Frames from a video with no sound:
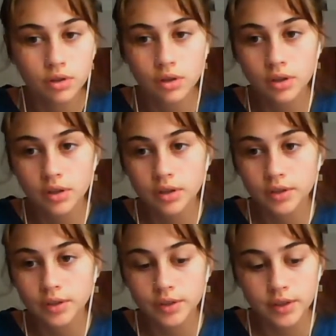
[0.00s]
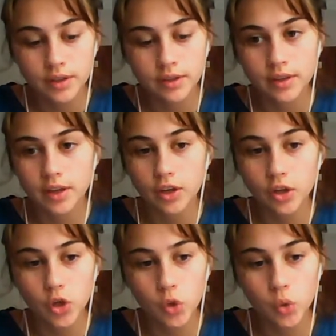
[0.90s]
Good, good, good, good.
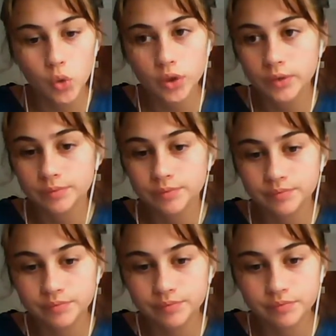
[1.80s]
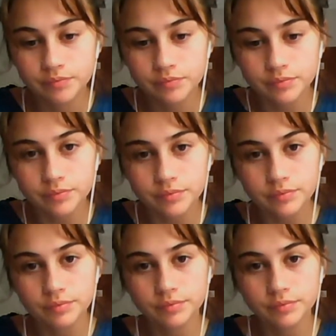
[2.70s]
Thank you. All